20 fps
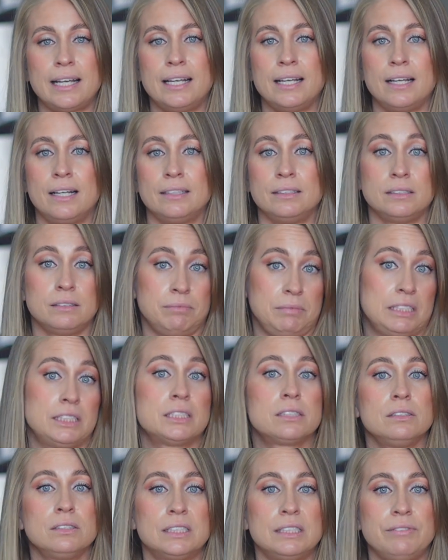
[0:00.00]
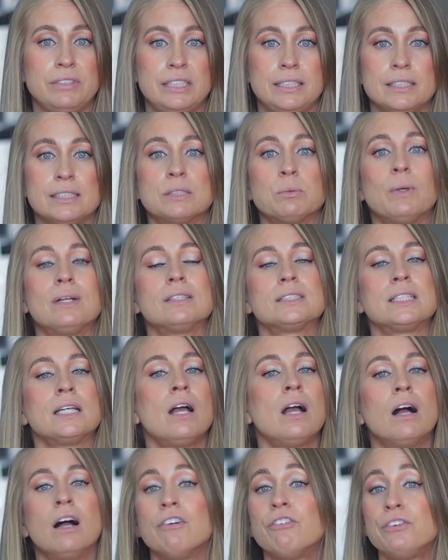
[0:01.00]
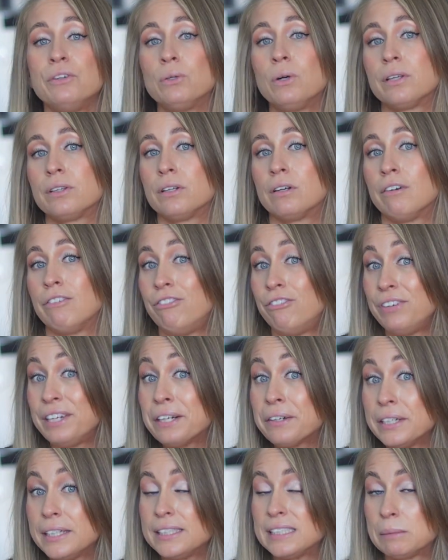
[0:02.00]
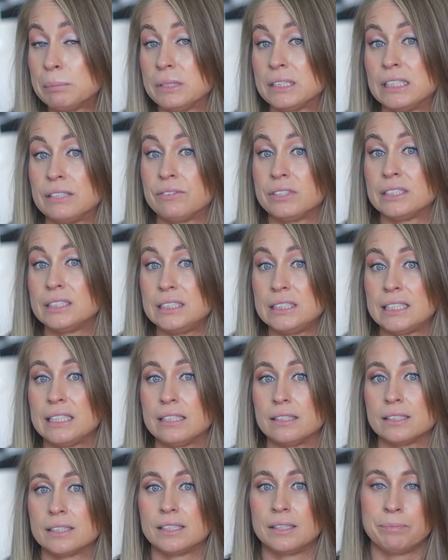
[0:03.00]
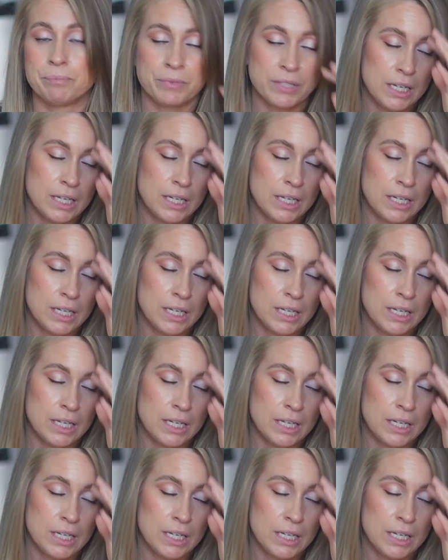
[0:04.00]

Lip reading: and exclusivity, as well as a few other very specific details.